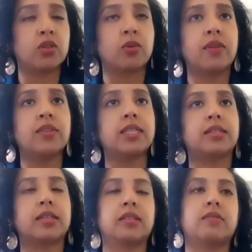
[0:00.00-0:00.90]
So give us a
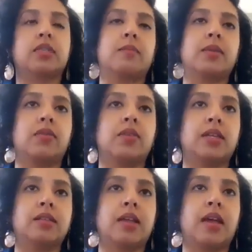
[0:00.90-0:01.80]
sense of some of the
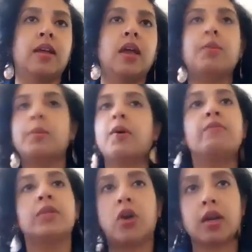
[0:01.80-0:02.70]
things that people
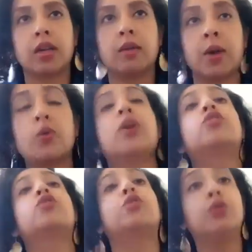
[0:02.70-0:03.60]
have been talking about,
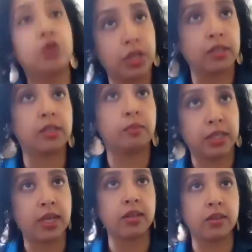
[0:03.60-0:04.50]
solutions,
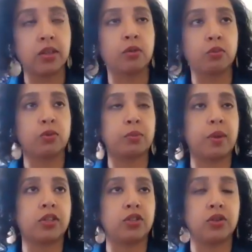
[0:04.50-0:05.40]
particularly with
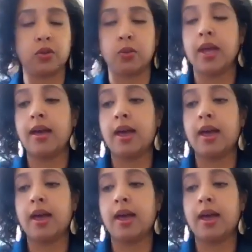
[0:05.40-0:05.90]
respect to